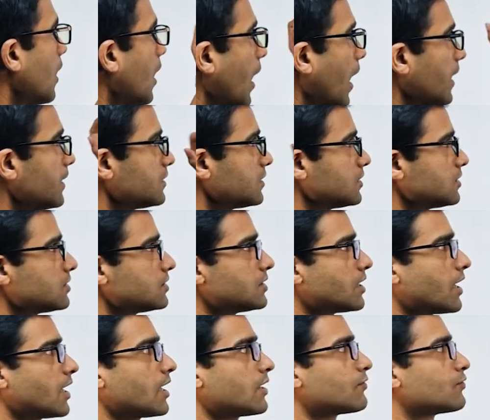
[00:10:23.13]
Ice is
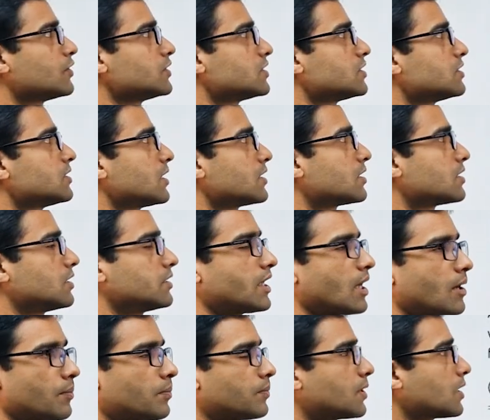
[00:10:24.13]
there, which is
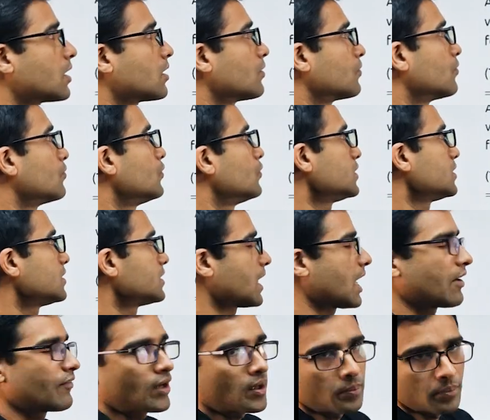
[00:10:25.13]
which is
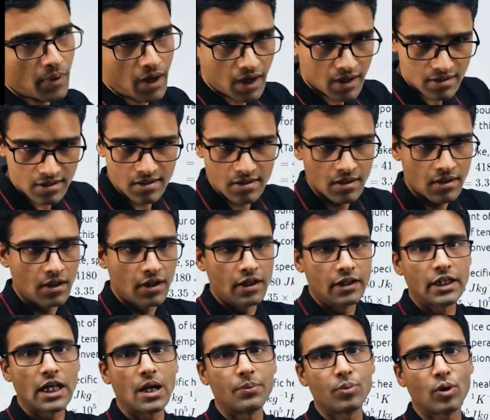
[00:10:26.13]
having mass
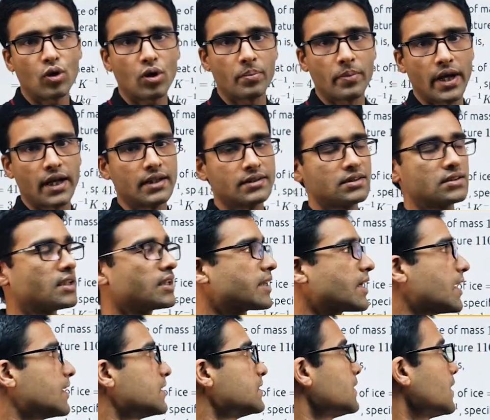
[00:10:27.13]
10 power minus 3
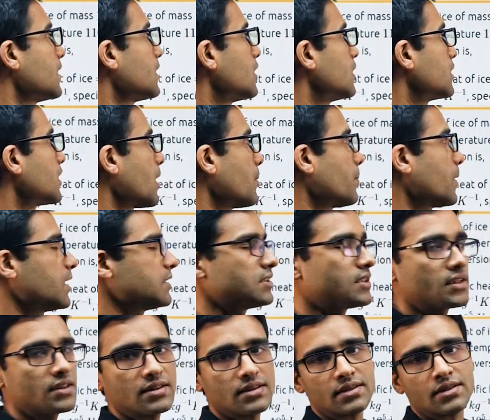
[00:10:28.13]
kg and temperature
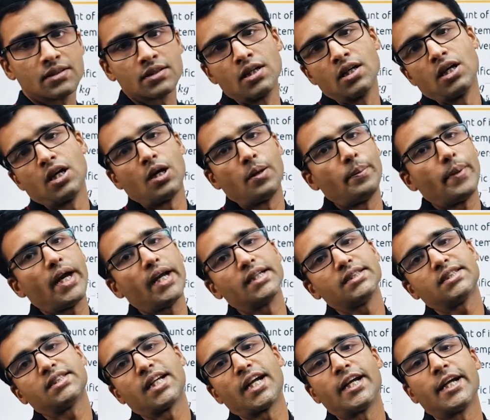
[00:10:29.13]
is minus
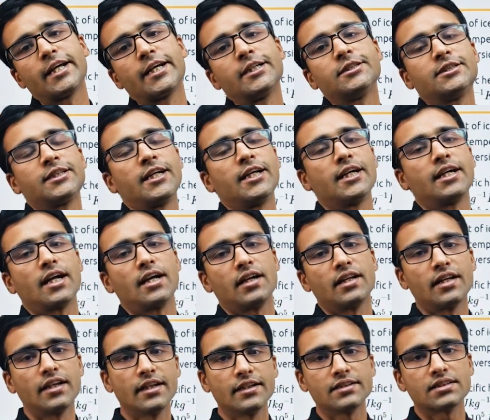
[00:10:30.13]
10 degrees centigrade.
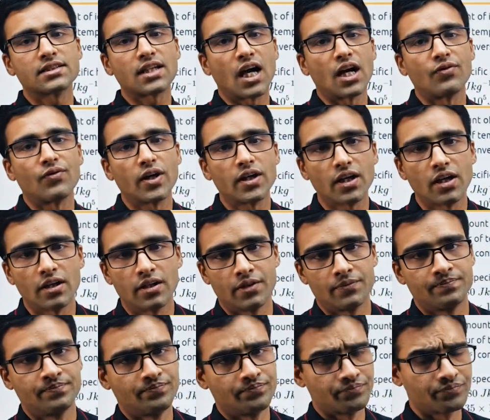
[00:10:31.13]
It is converted
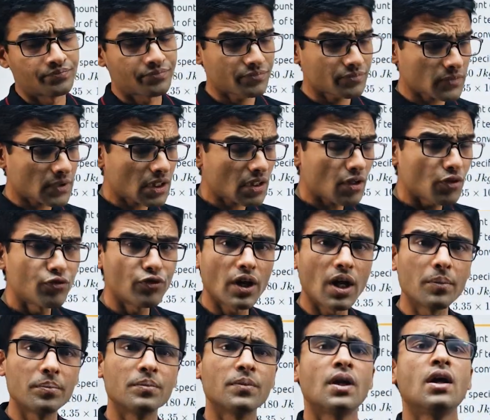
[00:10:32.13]

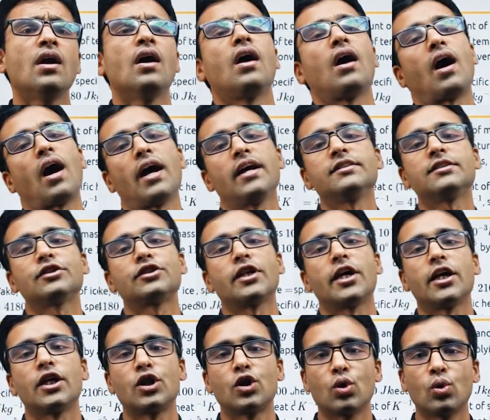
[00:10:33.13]
from ice
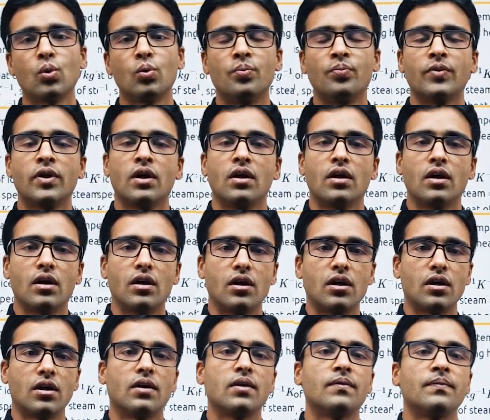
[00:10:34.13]
state to
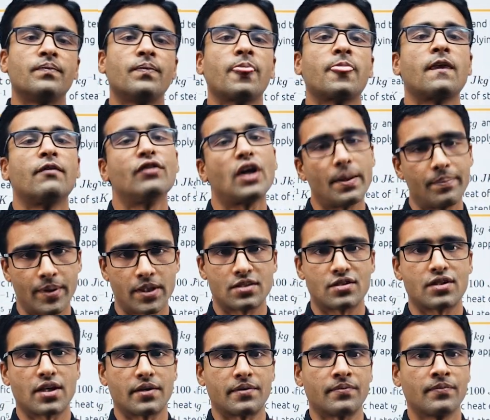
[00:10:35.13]
vapor
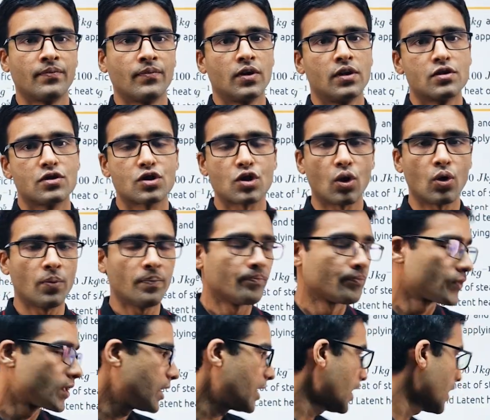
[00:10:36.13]
state. So
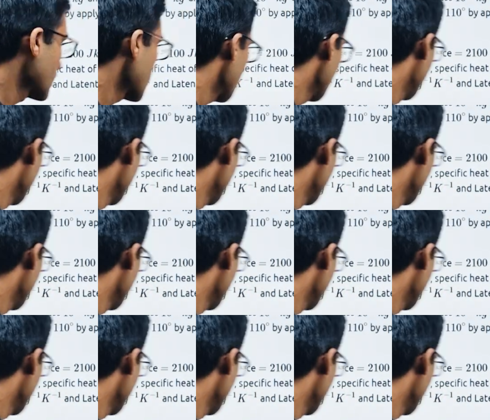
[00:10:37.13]
here,